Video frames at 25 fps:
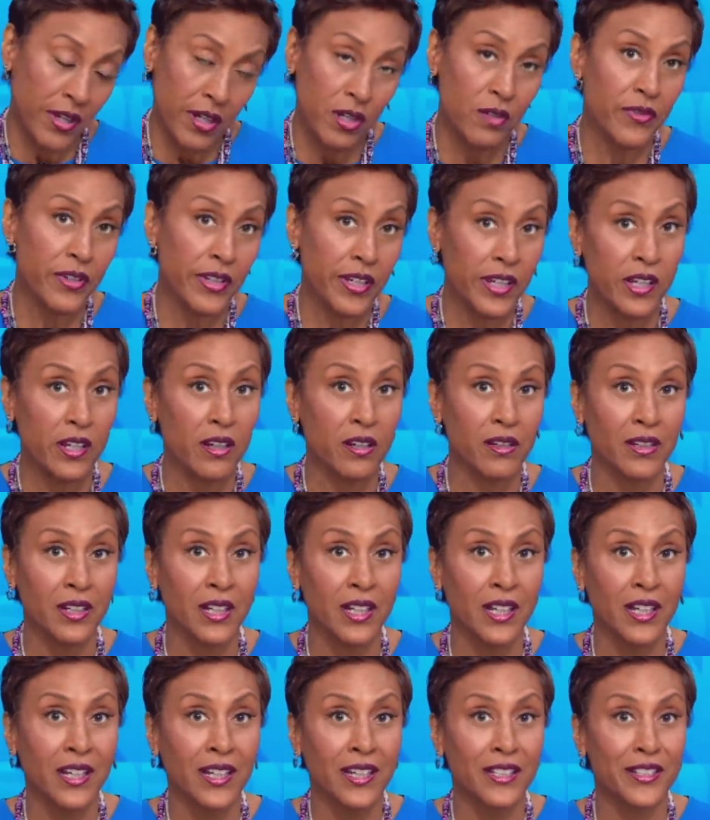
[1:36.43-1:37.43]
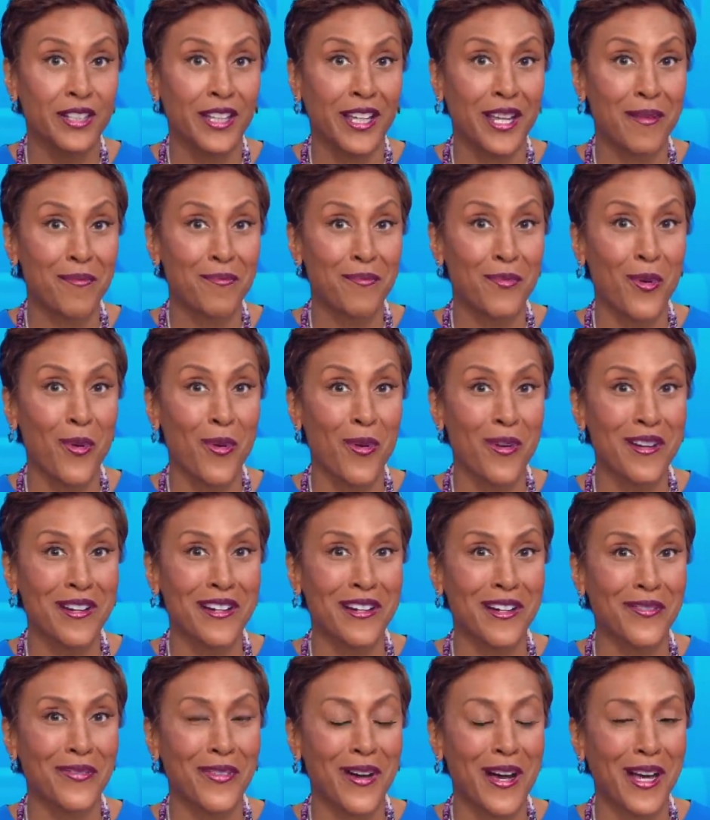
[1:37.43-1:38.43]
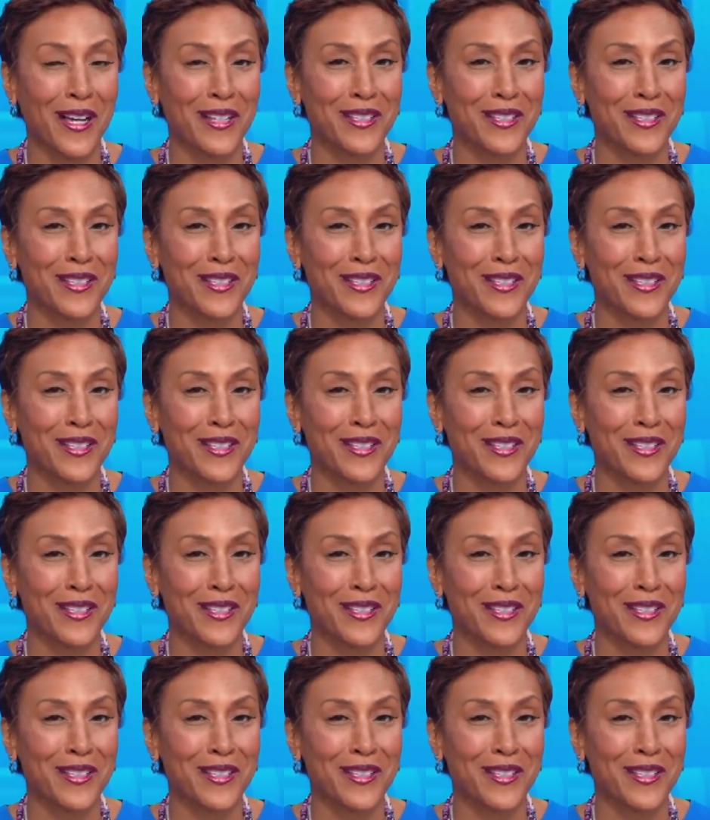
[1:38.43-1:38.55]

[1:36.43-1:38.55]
right over here to get more of